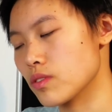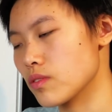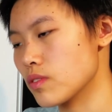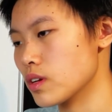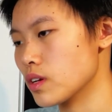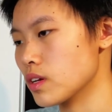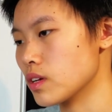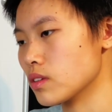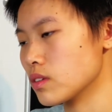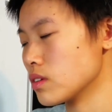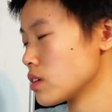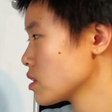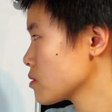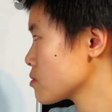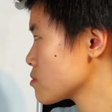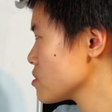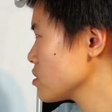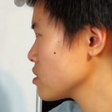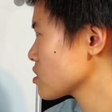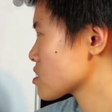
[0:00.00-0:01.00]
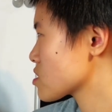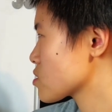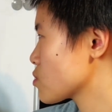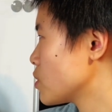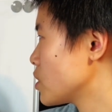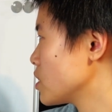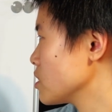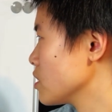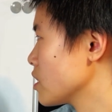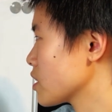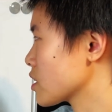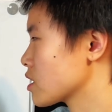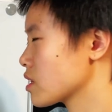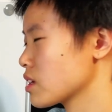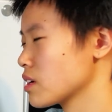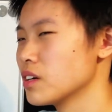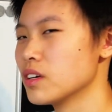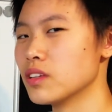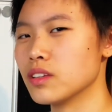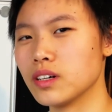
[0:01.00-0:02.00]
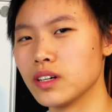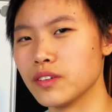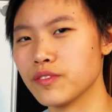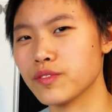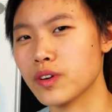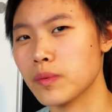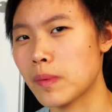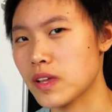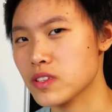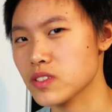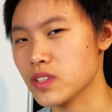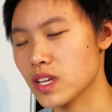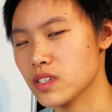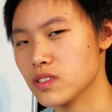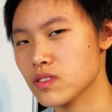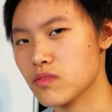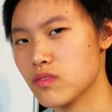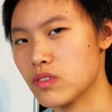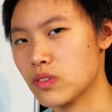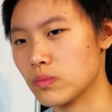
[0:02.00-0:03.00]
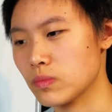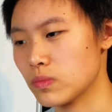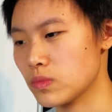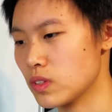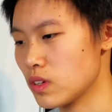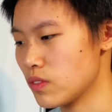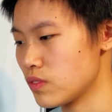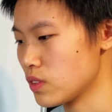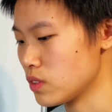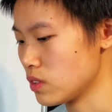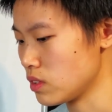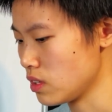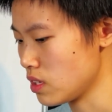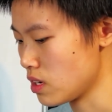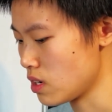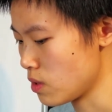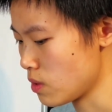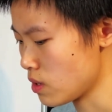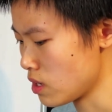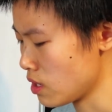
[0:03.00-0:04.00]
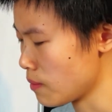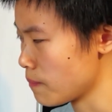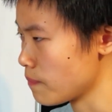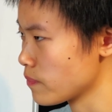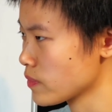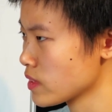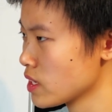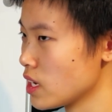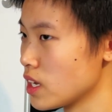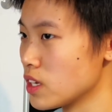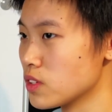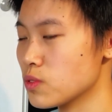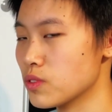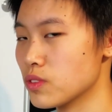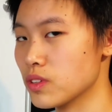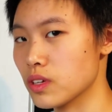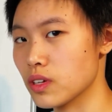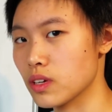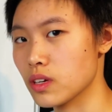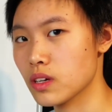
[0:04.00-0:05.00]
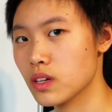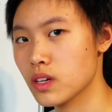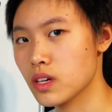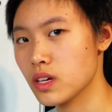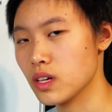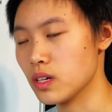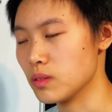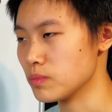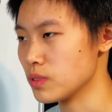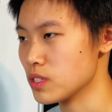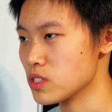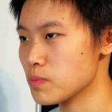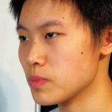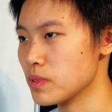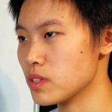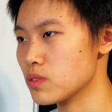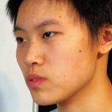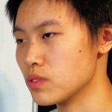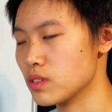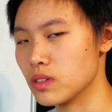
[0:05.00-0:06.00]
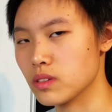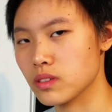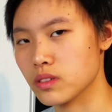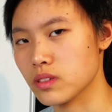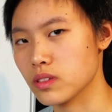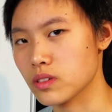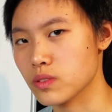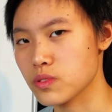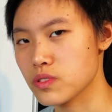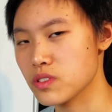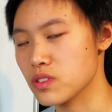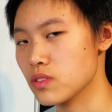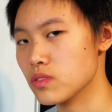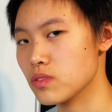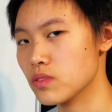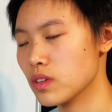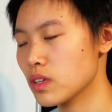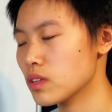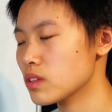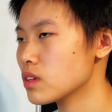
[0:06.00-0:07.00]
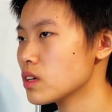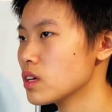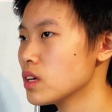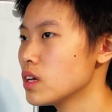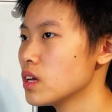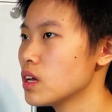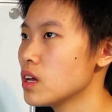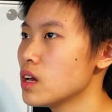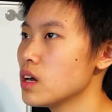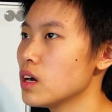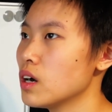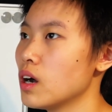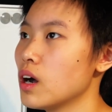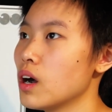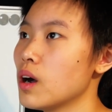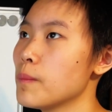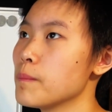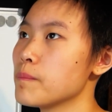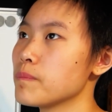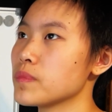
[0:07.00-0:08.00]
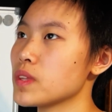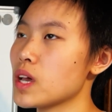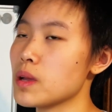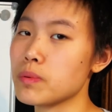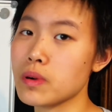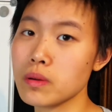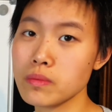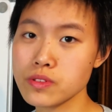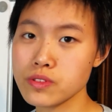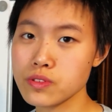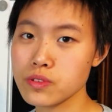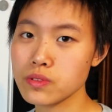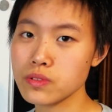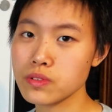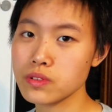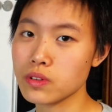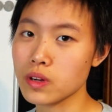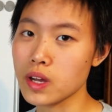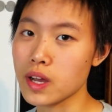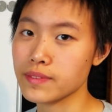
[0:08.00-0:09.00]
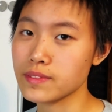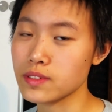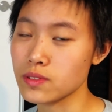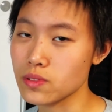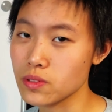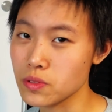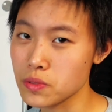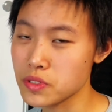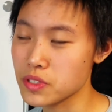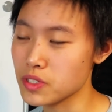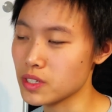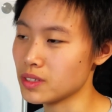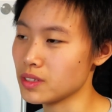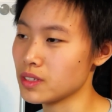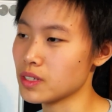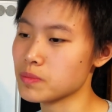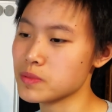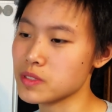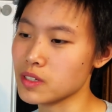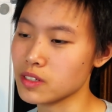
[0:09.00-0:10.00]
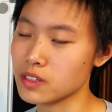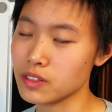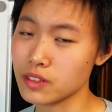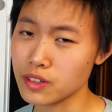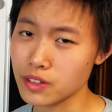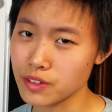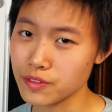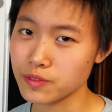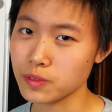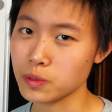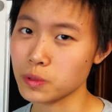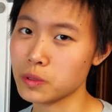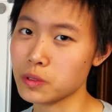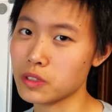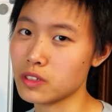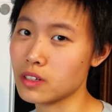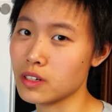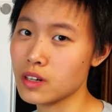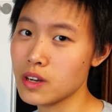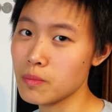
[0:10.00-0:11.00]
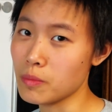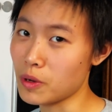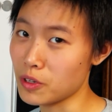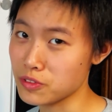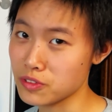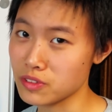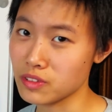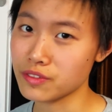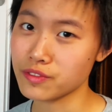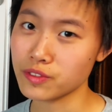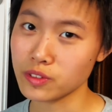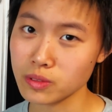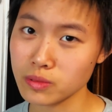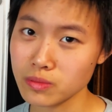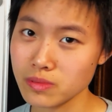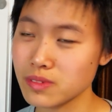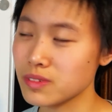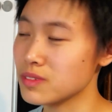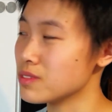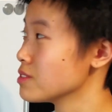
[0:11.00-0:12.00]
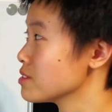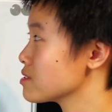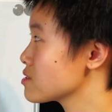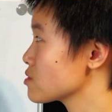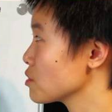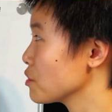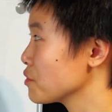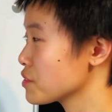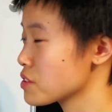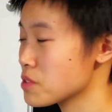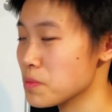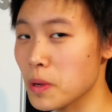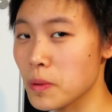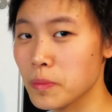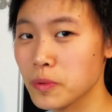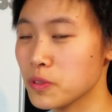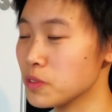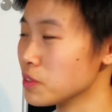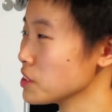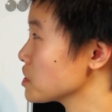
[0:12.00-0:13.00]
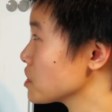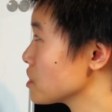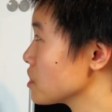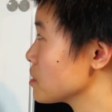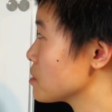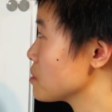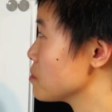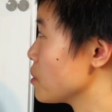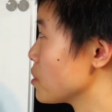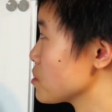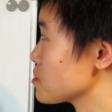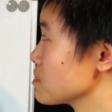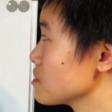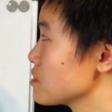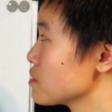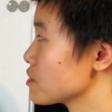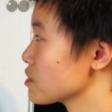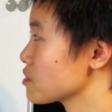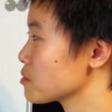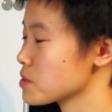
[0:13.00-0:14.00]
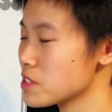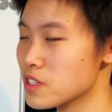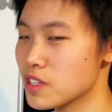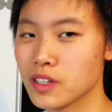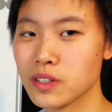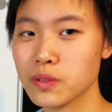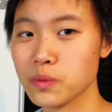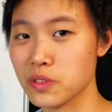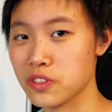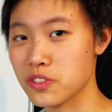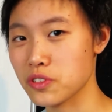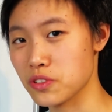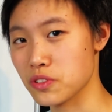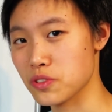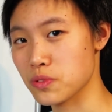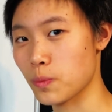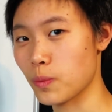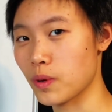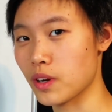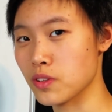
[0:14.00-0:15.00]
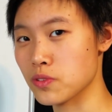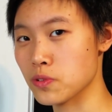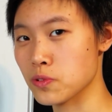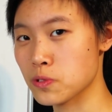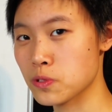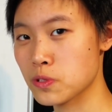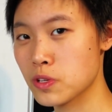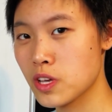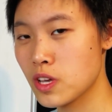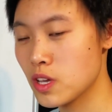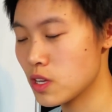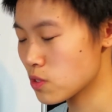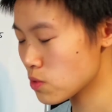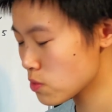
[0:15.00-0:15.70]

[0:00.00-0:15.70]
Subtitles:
theory, and it looks quite like Fermat's last theorem, if you don't know. A to the n plus b to the n equals c to the n. I promise you don't have to use elliptic curve or modular form to solve this problem. You only need modular arithmetic, which is what I just